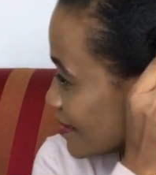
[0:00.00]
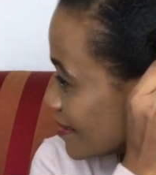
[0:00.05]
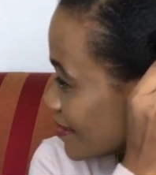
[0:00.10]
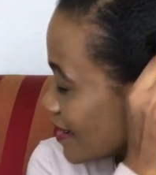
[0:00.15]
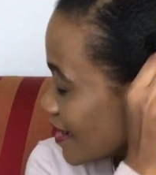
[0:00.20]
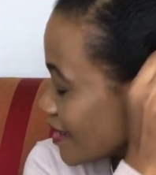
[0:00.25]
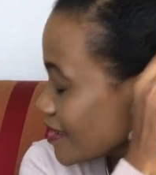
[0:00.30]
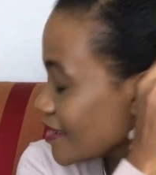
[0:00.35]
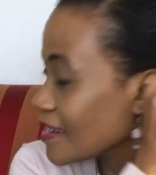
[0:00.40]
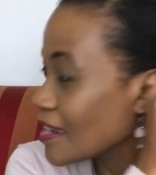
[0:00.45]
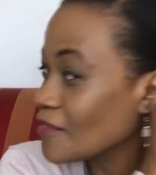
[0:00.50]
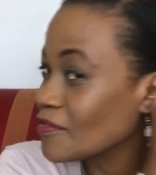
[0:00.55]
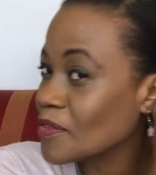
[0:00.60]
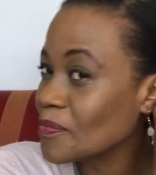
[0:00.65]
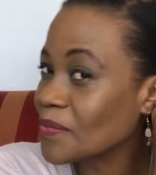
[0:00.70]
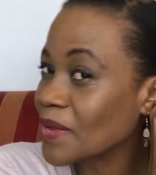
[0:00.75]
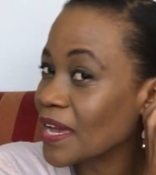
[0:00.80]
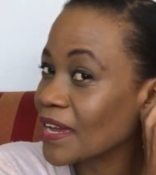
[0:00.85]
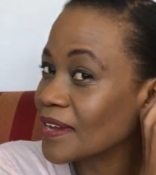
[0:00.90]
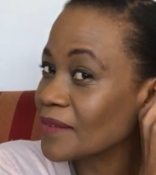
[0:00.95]
I don't have the
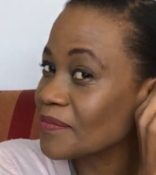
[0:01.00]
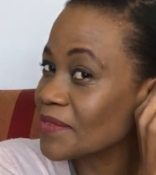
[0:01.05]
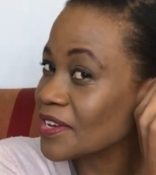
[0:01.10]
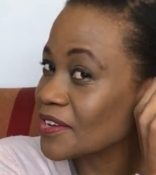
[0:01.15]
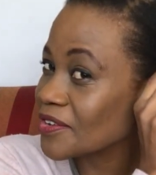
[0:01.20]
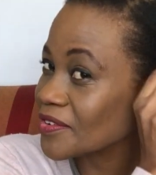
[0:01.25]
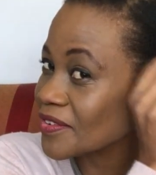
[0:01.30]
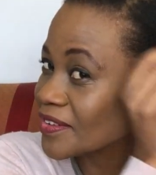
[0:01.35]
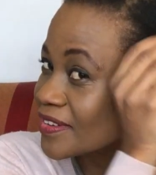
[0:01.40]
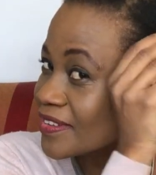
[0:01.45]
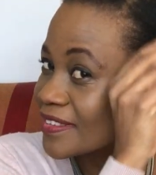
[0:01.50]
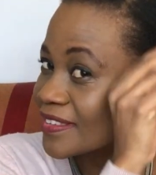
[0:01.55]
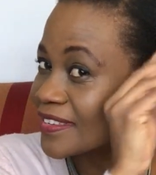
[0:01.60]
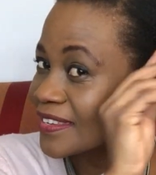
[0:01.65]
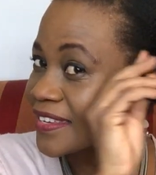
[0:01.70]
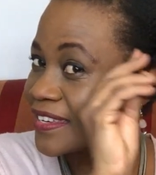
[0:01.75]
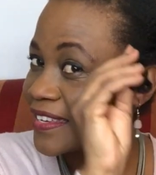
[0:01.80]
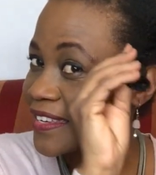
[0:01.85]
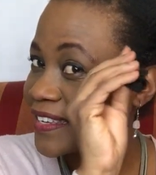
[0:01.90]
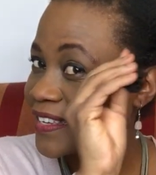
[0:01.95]
back mirror,
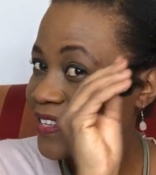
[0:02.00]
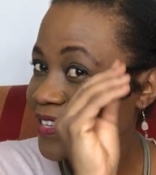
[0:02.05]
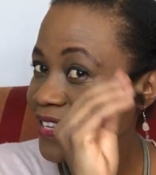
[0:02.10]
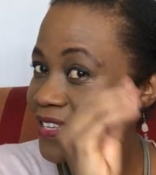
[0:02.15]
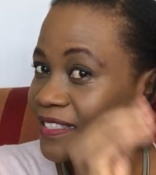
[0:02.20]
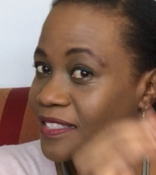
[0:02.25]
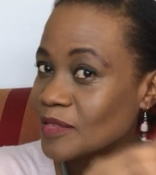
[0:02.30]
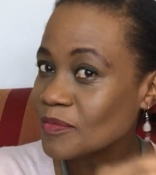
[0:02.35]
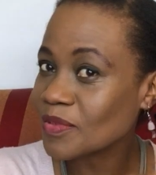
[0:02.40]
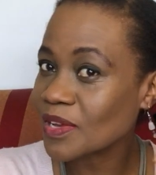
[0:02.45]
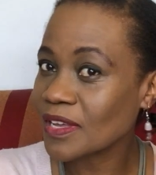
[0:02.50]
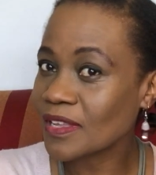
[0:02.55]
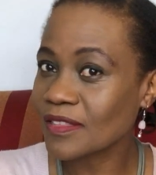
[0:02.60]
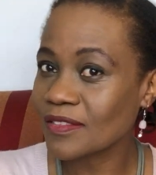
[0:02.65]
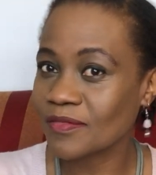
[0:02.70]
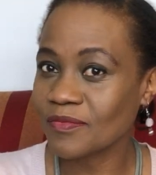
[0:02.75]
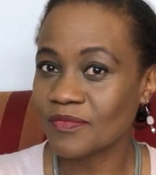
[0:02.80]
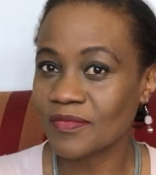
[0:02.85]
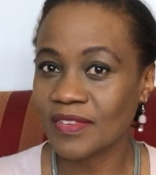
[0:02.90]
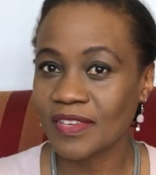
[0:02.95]
that's in the
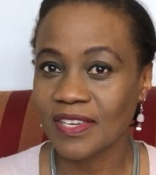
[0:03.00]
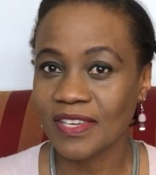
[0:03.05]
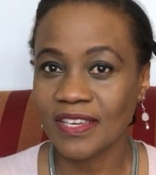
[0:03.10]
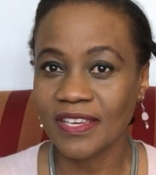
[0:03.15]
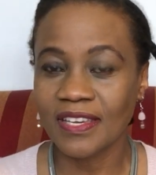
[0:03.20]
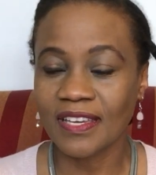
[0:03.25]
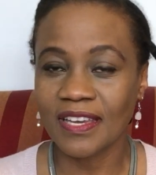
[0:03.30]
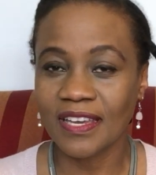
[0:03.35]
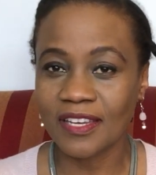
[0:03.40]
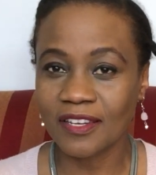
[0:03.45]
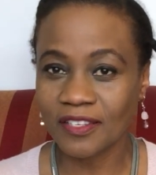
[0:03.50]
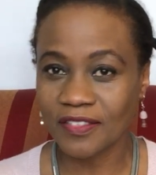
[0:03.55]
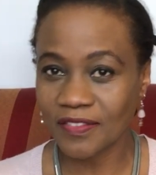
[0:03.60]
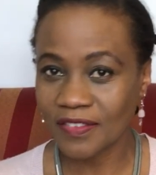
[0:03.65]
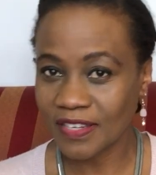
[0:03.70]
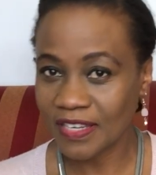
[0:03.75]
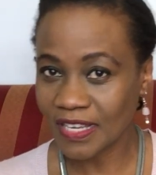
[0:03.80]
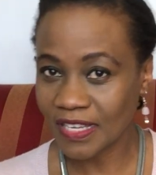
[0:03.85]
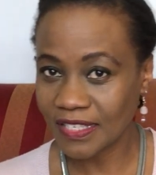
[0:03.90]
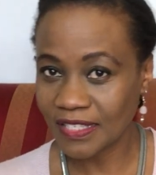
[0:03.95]
bathroom, and I just feel
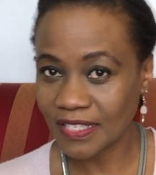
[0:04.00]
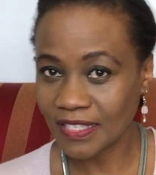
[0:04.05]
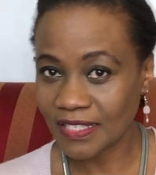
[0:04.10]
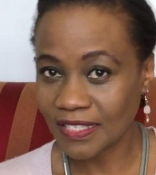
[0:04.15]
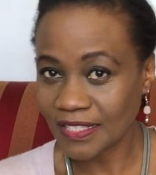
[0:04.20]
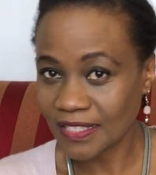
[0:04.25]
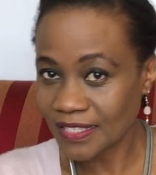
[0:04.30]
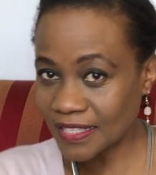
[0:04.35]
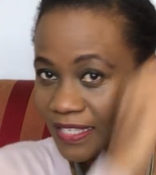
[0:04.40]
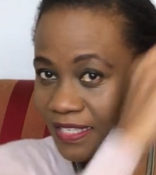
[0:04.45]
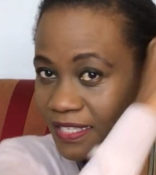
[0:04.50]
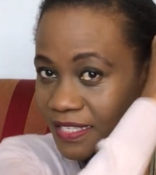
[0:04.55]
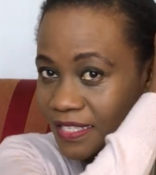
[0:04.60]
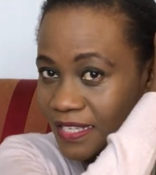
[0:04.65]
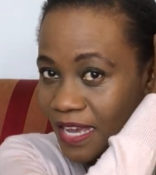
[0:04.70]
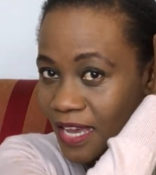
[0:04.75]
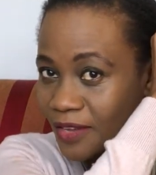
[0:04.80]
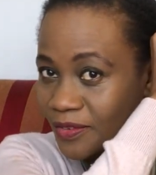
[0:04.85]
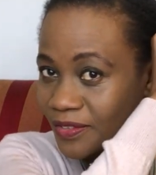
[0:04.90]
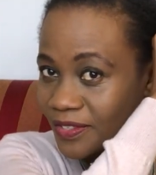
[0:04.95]
like sitting
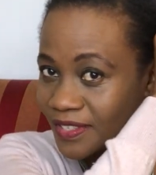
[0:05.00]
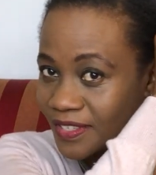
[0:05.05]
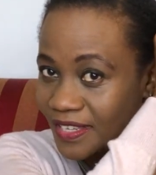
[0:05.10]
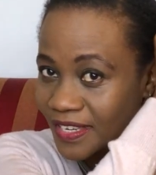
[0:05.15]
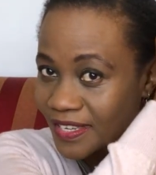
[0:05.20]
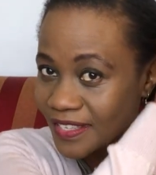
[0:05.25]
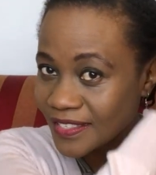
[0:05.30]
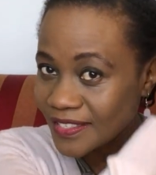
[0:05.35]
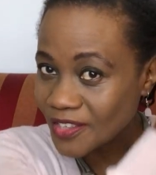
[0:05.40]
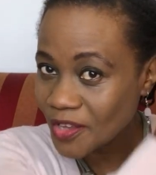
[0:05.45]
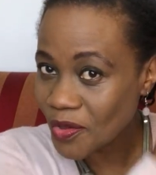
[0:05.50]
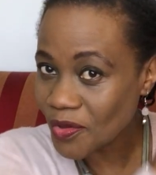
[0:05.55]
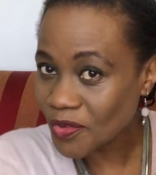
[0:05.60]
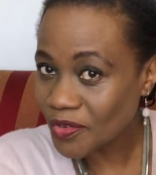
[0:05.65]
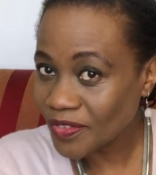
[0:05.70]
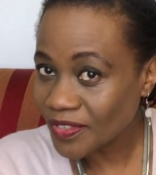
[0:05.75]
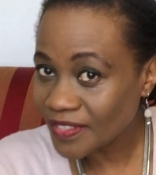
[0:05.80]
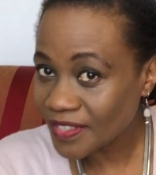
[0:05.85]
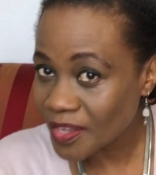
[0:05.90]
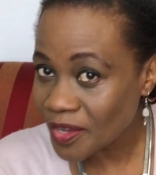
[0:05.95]
down today. So you
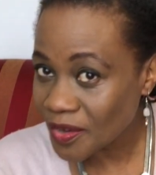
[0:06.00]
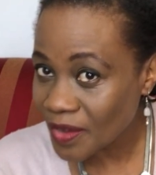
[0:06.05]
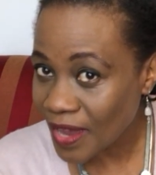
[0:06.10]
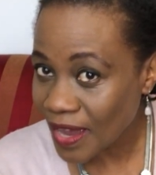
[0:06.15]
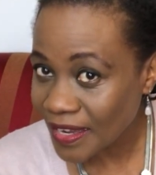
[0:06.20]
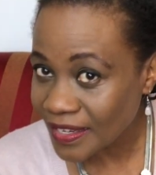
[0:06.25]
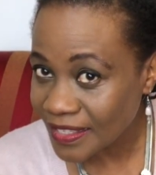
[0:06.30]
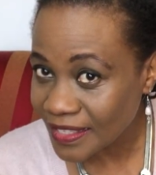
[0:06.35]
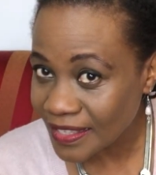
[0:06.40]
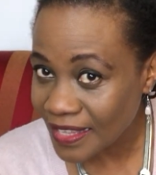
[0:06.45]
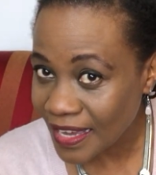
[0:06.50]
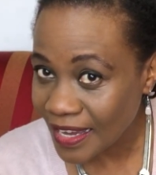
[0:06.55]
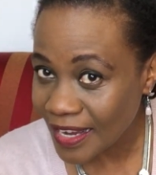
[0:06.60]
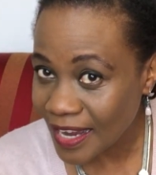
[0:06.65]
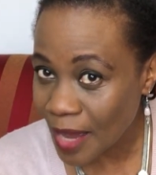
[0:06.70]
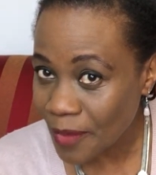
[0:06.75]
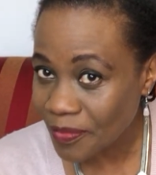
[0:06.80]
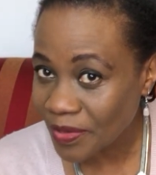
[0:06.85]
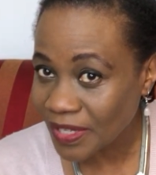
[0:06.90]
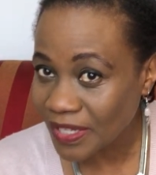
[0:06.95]
see I did that
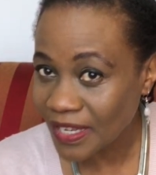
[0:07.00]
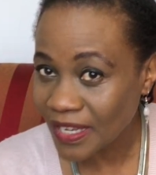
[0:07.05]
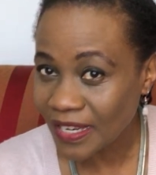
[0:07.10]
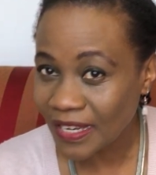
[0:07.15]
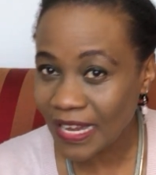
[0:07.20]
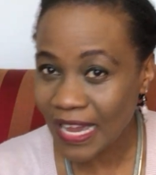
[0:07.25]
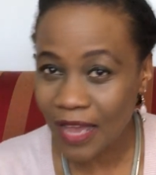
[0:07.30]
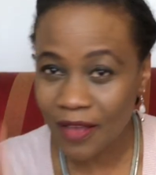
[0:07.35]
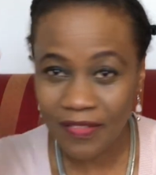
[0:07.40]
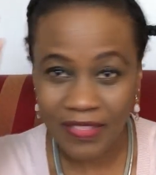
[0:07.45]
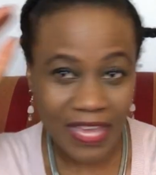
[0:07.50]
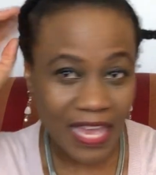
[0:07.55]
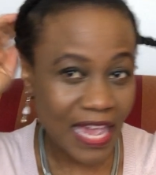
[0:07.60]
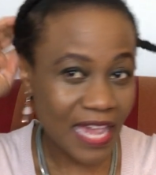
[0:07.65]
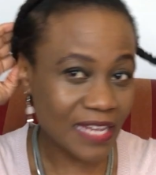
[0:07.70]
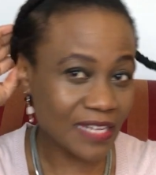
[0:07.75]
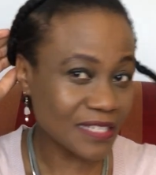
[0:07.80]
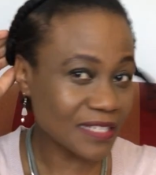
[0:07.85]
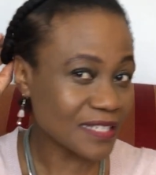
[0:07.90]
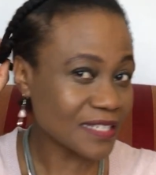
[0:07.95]
wrapping it around the
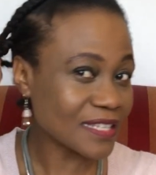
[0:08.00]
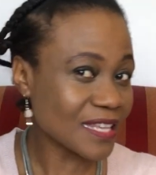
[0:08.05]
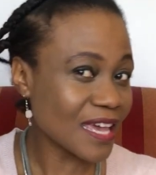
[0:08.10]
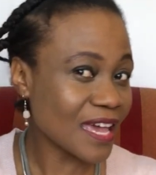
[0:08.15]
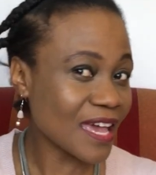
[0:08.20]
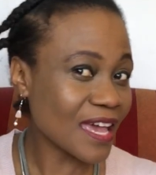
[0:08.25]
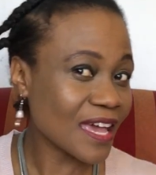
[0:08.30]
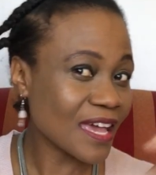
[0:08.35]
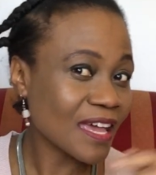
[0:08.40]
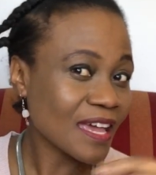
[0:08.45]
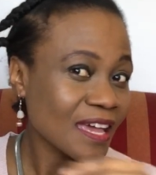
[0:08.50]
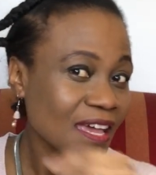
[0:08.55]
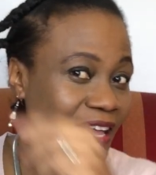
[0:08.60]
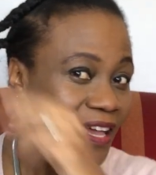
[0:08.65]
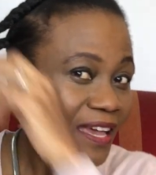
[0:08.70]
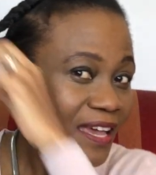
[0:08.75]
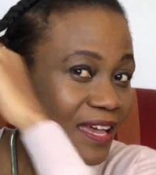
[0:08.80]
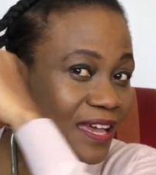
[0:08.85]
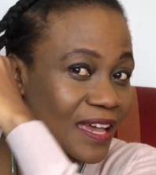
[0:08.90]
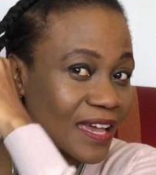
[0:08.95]
ends there,
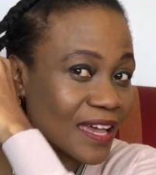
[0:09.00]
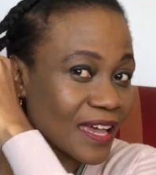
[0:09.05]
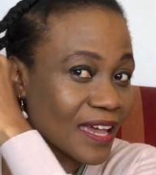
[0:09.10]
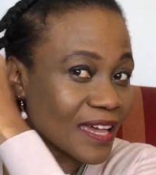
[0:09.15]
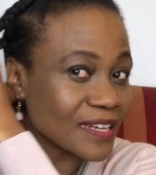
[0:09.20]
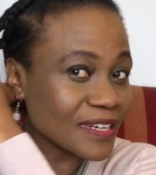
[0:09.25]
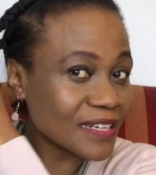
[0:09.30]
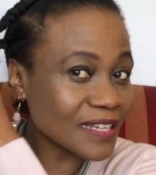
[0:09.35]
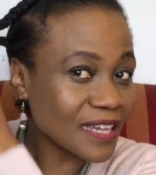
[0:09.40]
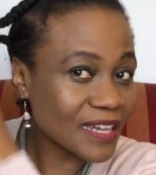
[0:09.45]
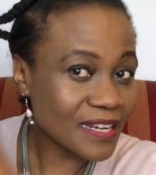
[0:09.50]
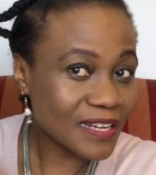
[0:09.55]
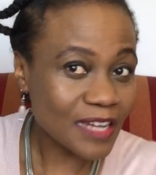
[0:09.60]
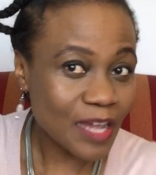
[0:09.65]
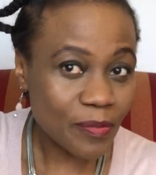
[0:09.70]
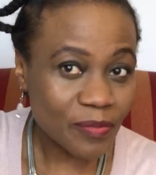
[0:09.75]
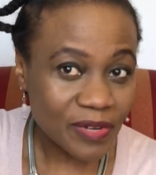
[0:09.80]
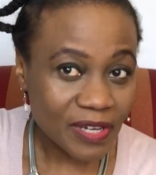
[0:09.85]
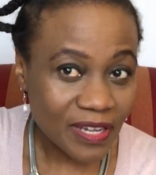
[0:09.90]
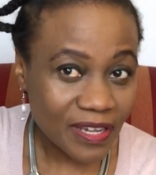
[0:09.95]
and again
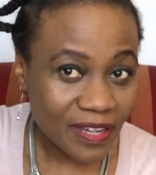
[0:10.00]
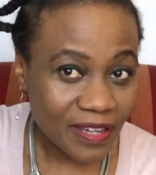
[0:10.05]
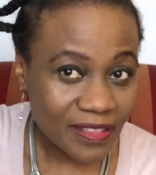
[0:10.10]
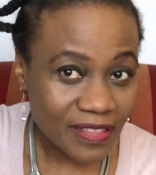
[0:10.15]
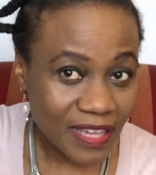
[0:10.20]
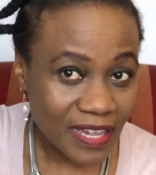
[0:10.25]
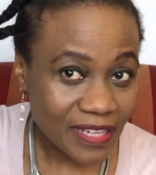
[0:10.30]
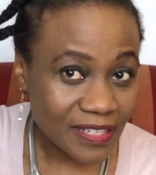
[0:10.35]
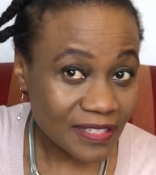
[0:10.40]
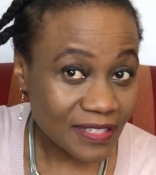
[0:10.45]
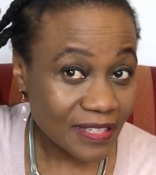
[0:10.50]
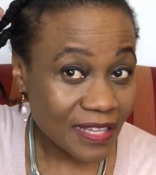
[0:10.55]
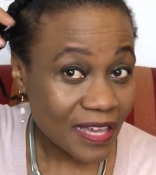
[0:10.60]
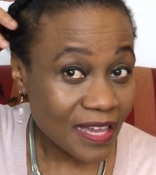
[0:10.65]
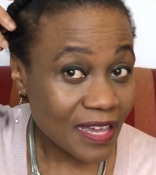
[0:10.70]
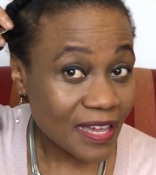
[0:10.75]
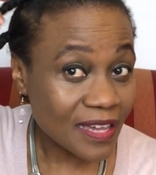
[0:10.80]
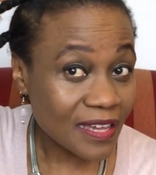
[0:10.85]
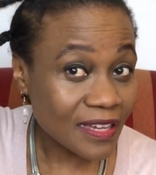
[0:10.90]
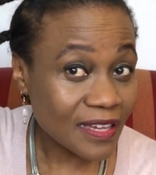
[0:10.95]
wrapping it around the ends
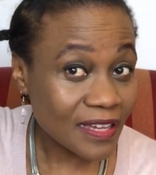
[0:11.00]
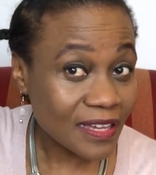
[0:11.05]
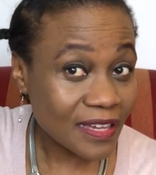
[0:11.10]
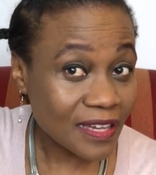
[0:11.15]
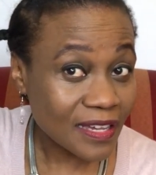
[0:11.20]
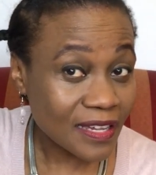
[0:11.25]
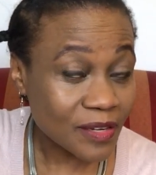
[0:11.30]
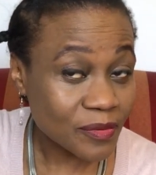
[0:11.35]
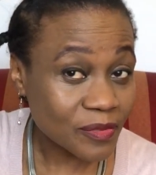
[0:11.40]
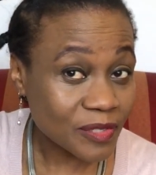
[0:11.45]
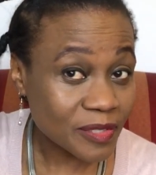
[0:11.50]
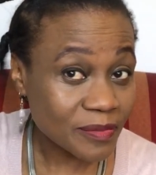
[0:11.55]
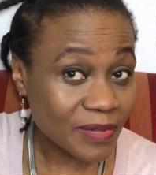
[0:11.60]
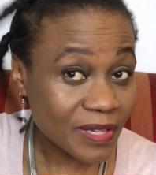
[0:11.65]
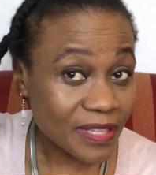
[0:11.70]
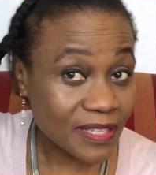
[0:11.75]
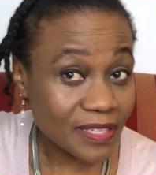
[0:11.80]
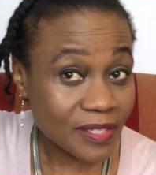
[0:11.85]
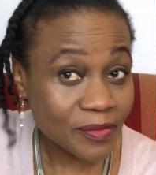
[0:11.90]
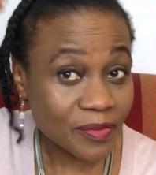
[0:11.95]
there, and what about
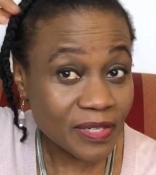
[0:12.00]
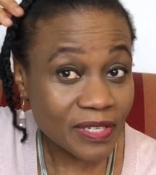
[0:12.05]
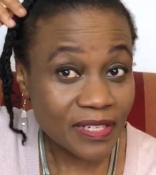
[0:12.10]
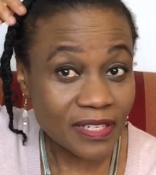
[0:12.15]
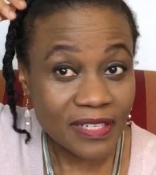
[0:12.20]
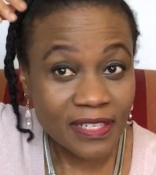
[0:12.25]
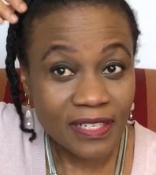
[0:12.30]
this one?